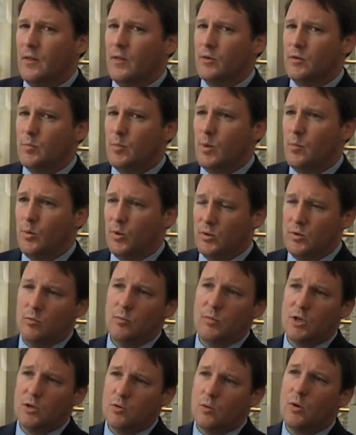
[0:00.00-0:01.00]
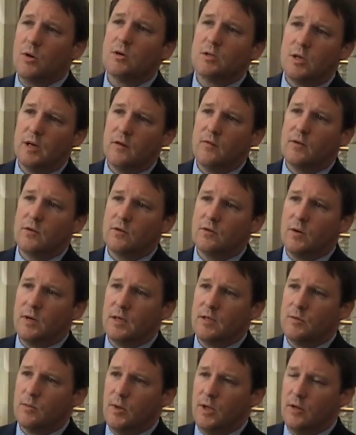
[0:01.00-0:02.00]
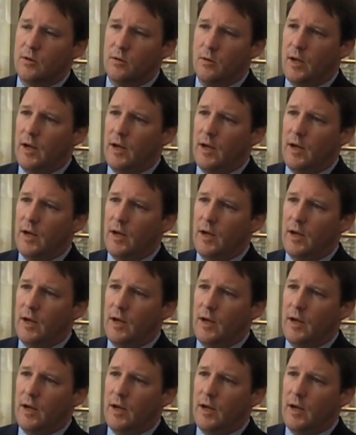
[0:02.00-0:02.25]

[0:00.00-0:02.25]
those people do much worse after transplant